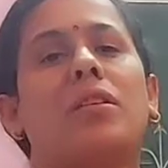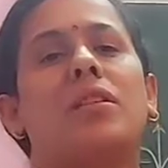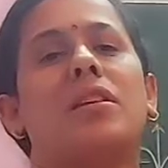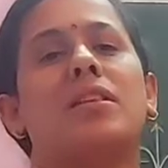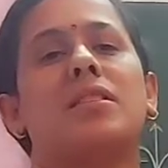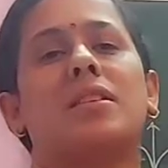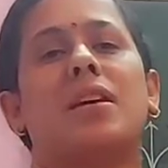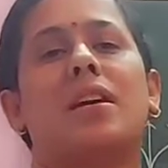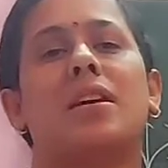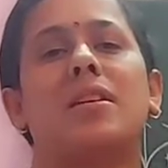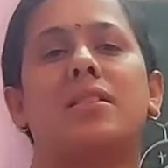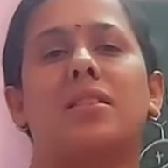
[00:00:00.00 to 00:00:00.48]
with
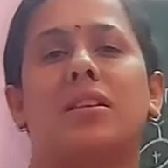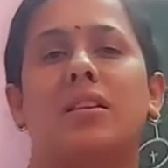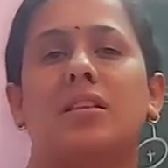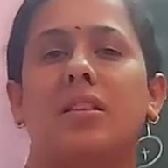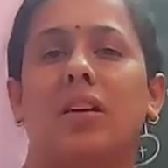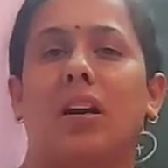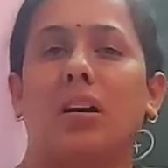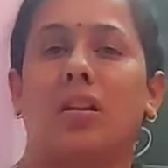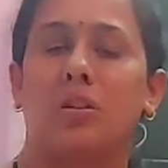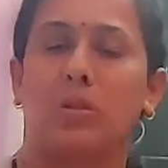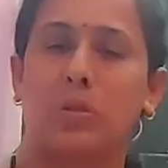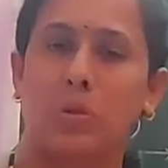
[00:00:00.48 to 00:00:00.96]
the size
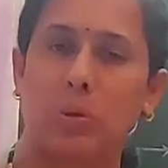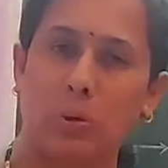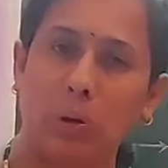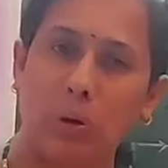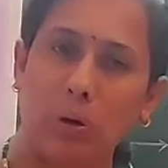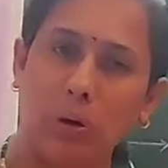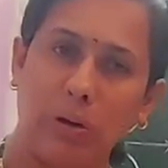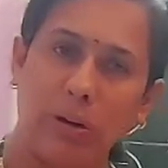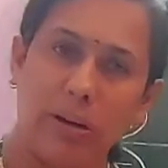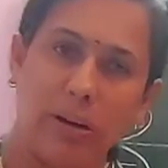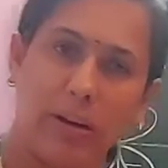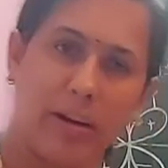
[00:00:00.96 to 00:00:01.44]
is
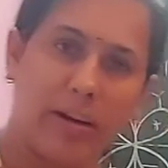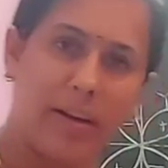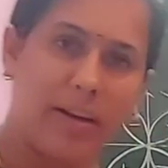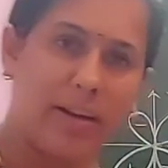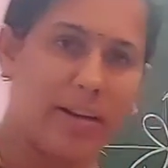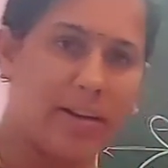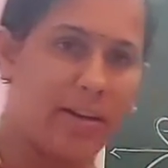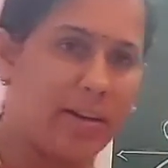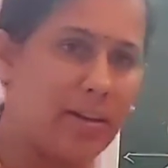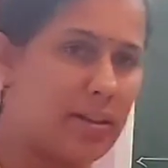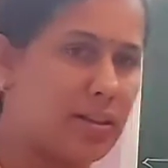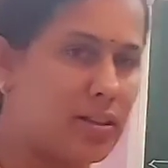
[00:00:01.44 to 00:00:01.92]
also
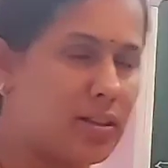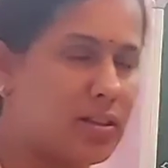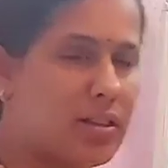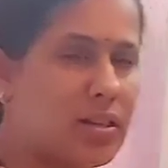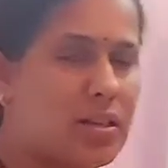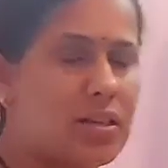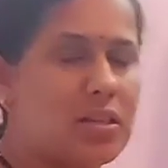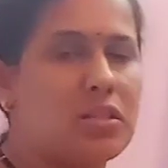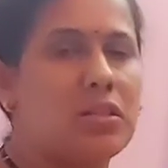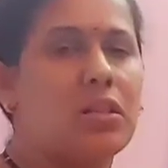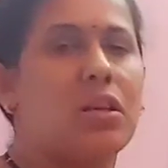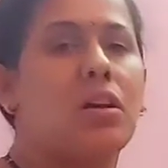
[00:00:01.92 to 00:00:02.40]

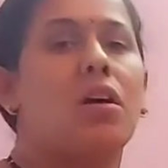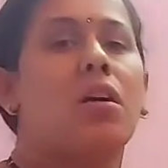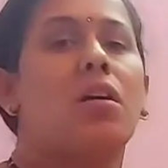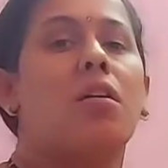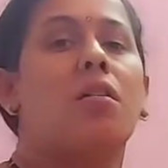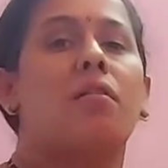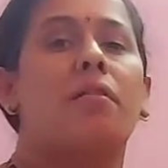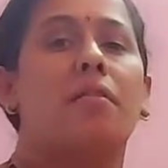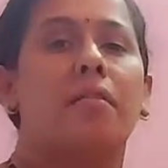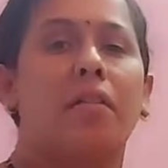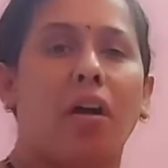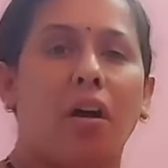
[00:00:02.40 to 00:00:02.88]
increases
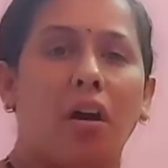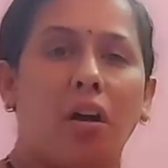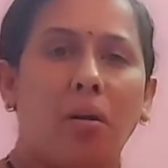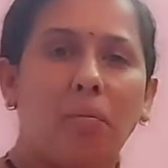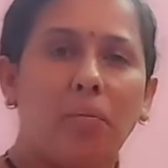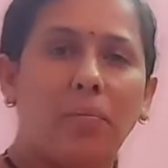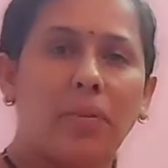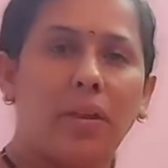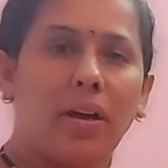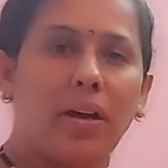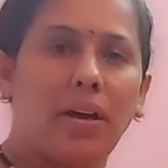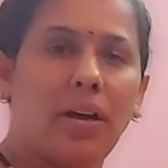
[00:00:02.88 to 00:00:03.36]

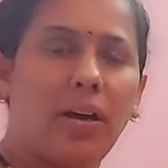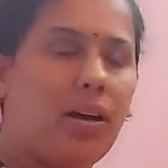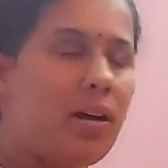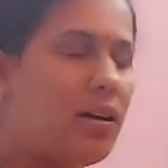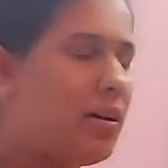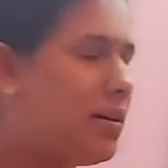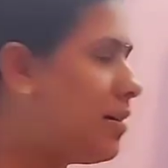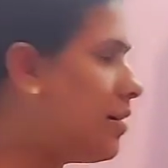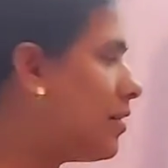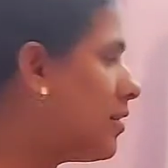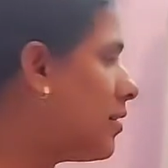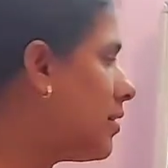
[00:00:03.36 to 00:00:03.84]
from the
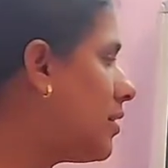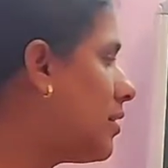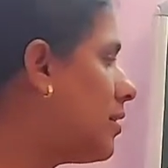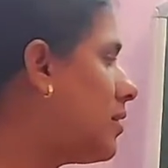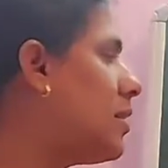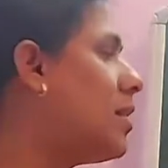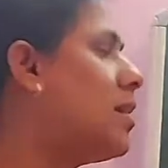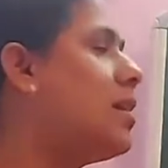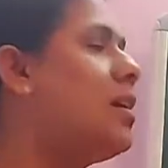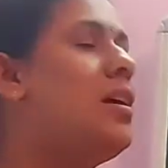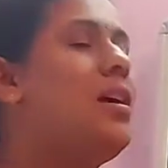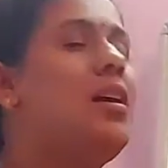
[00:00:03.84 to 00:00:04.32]

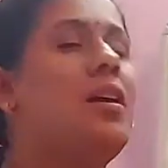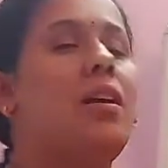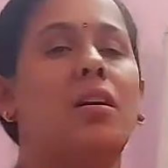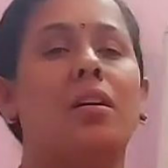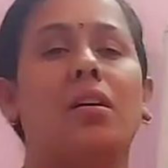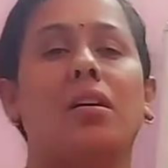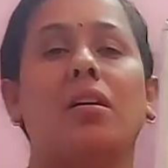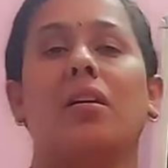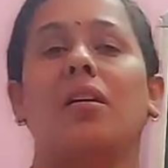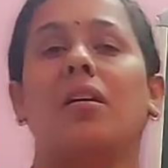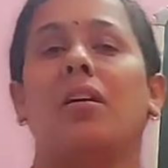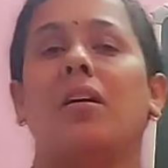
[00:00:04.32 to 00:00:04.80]

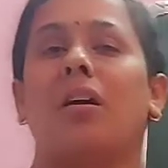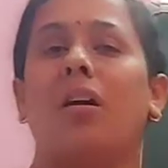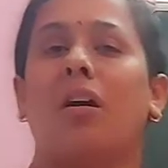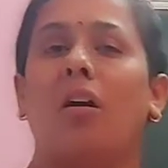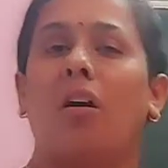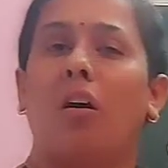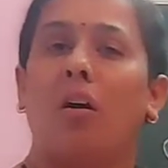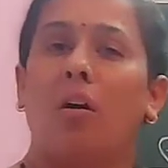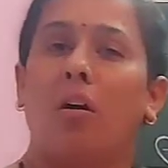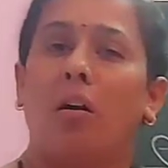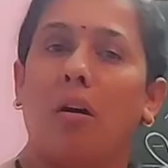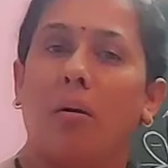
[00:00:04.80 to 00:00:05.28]

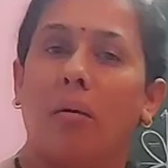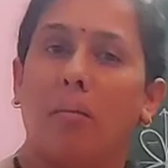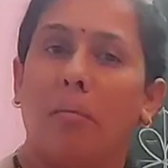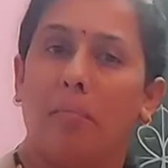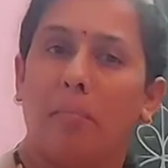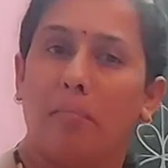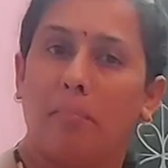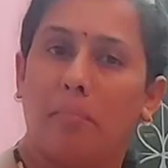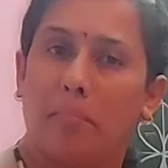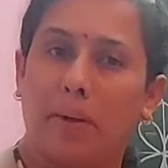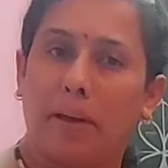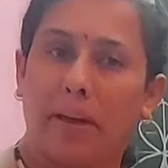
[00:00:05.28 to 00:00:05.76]

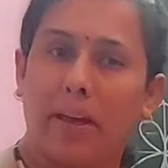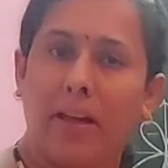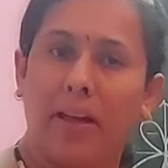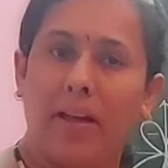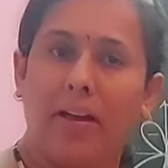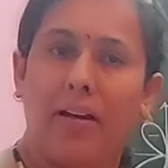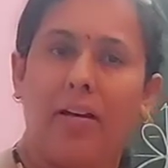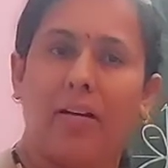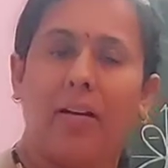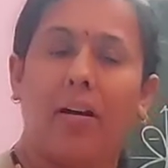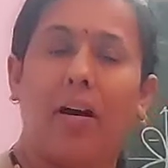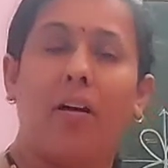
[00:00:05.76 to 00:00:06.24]

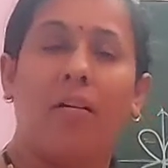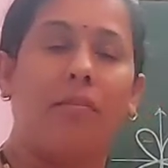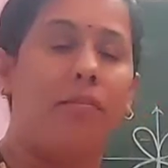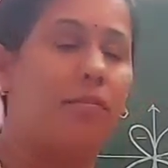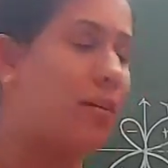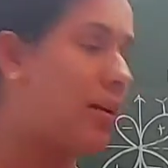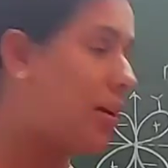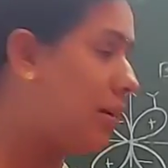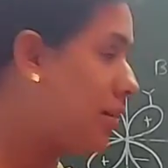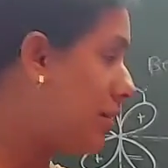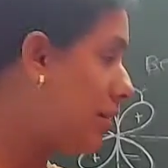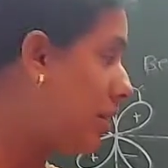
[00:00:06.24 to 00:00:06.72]
3p
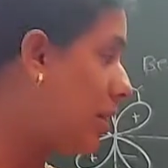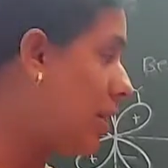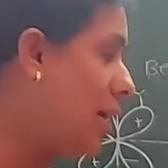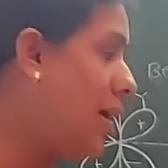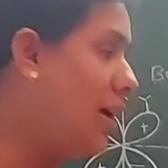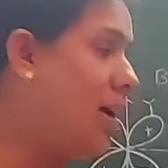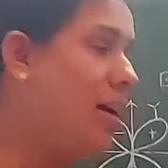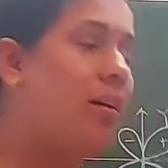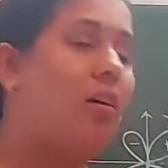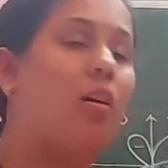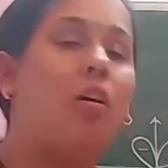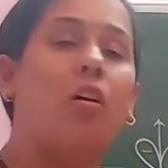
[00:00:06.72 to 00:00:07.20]
after
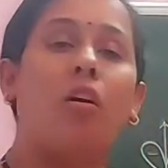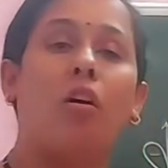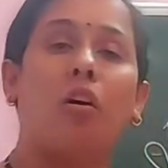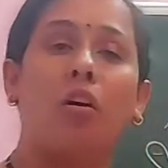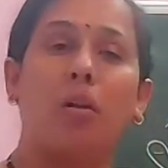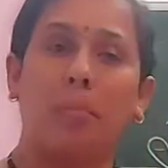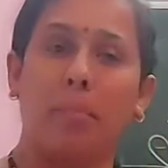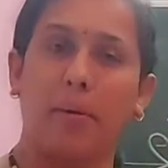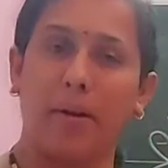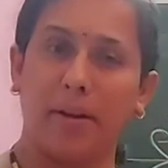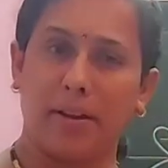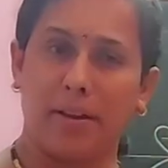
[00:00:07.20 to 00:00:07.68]
3
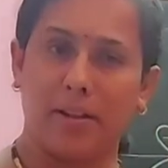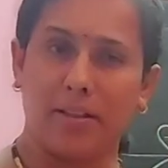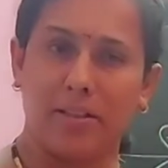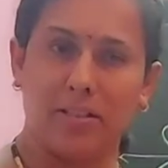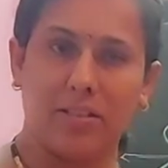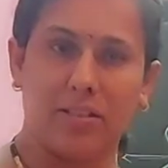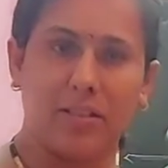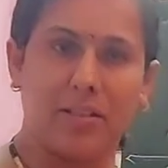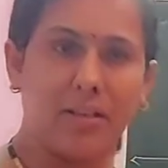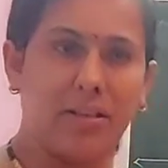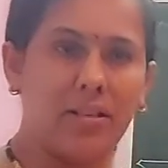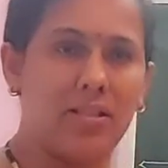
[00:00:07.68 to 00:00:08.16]

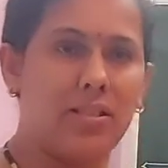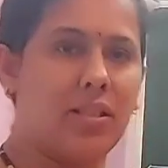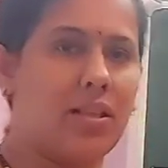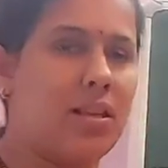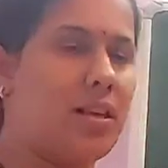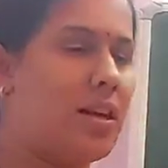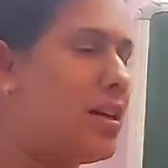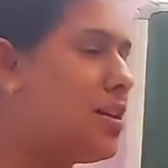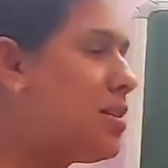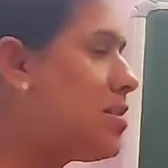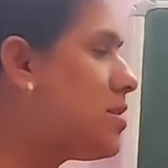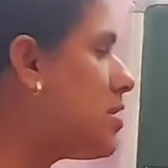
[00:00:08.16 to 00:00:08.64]
orbitals. That is
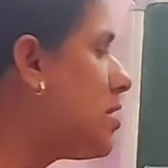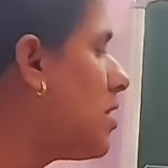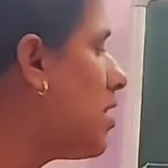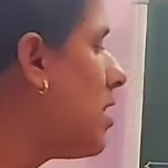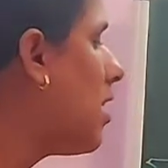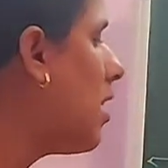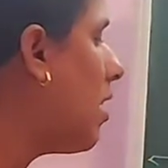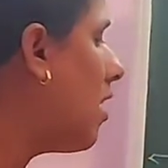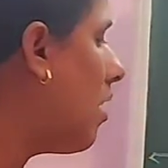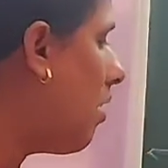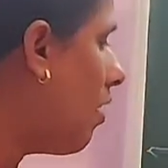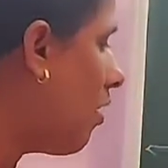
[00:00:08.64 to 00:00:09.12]
3s
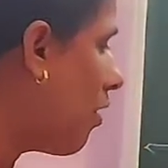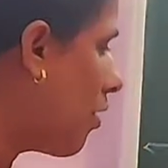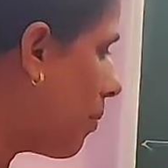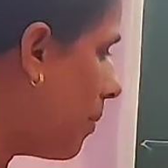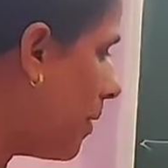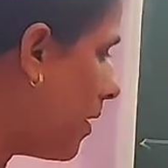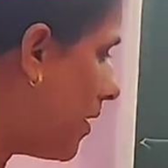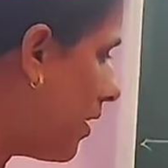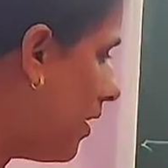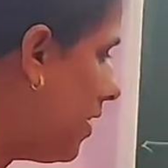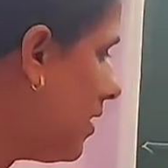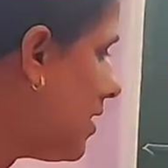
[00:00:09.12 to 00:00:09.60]

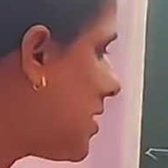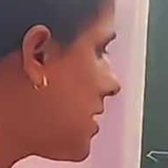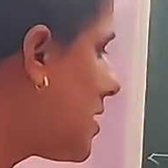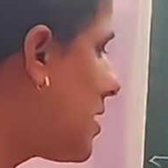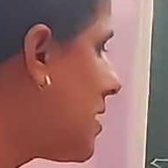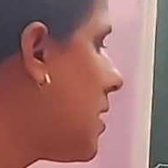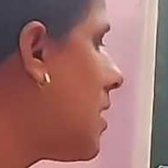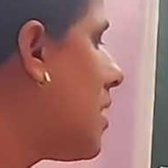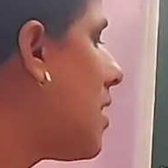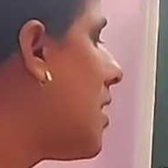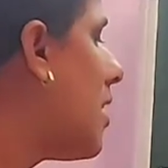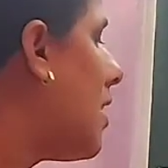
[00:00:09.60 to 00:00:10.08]

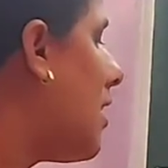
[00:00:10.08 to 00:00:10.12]
orbitals.